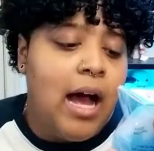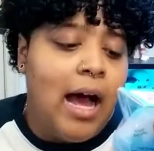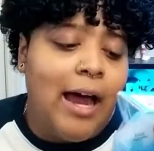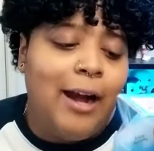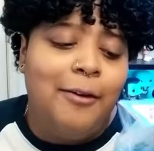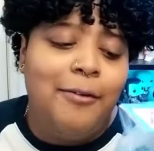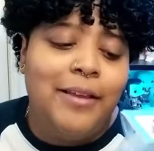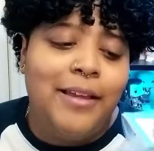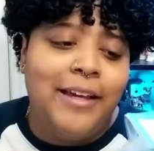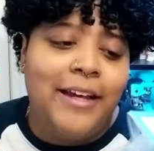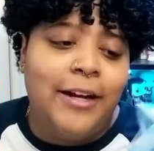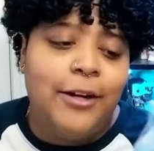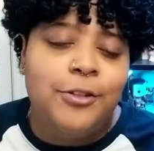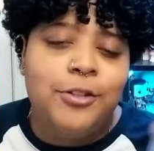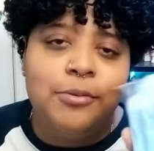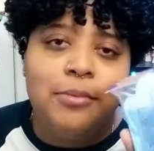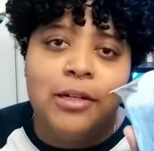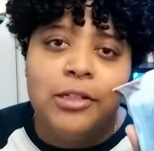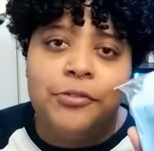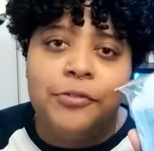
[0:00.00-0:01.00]
I don't really care
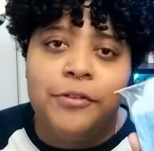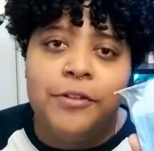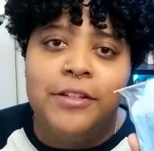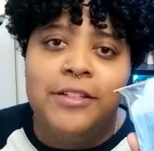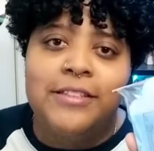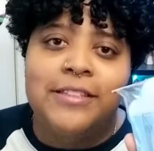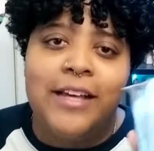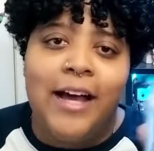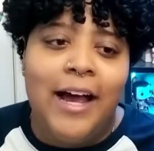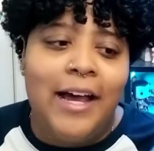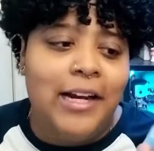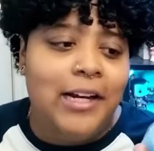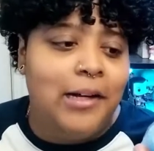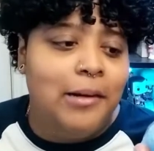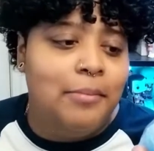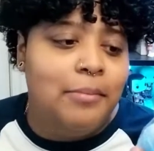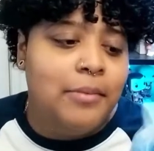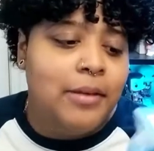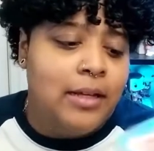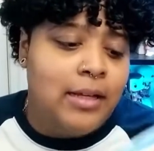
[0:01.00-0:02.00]
too much for this
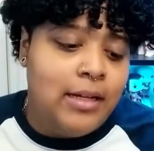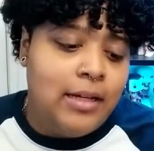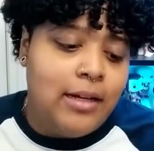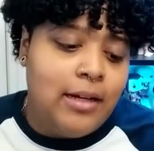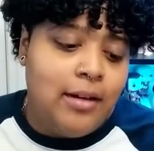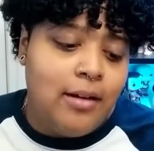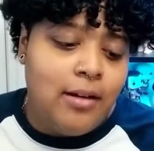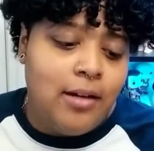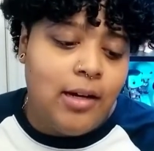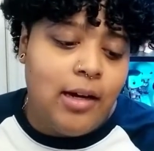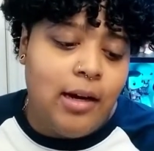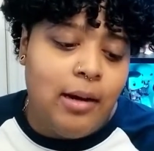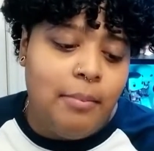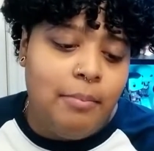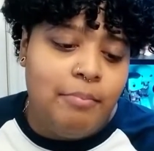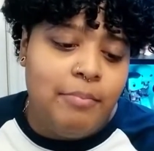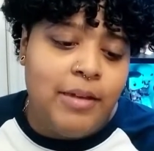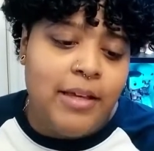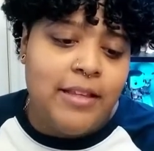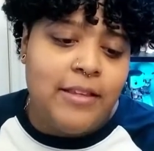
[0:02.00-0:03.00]
item.
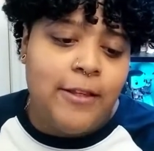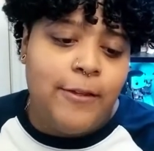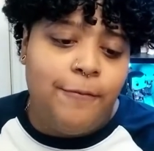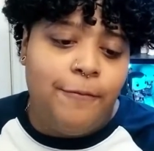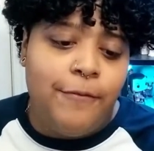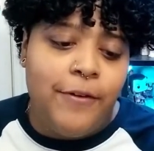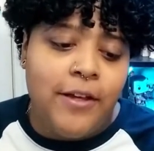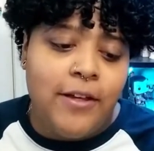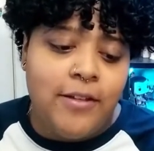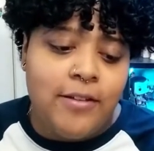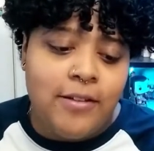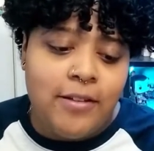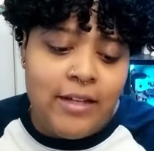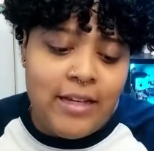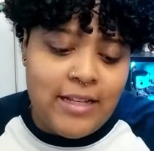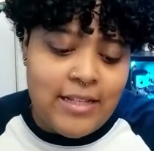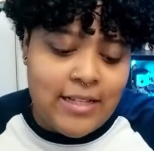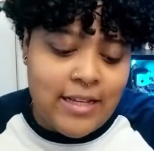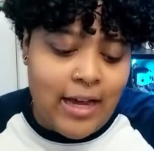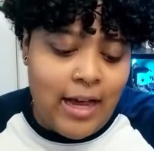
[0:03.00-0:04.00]

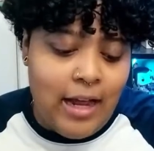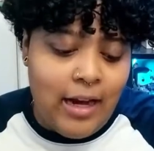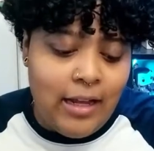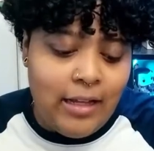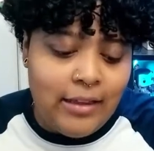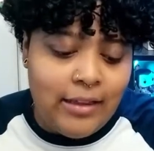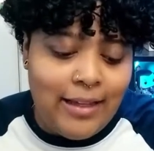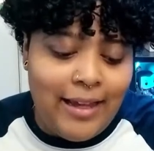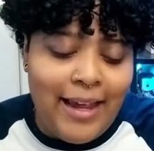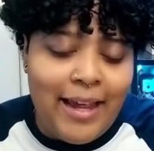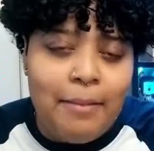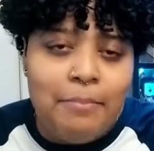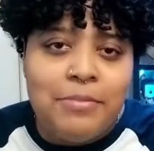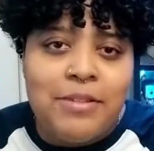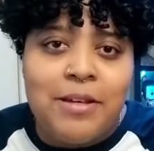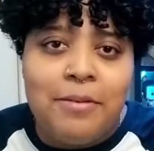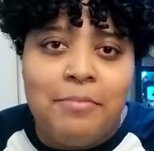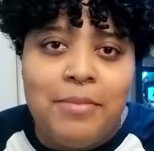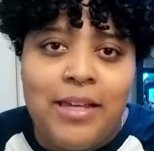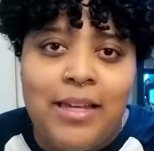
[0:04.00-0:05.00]
It's kind of lame
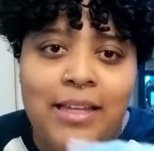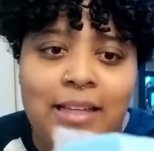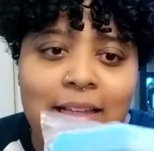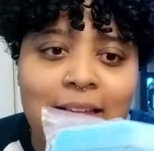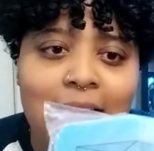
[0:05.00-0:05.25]
to me.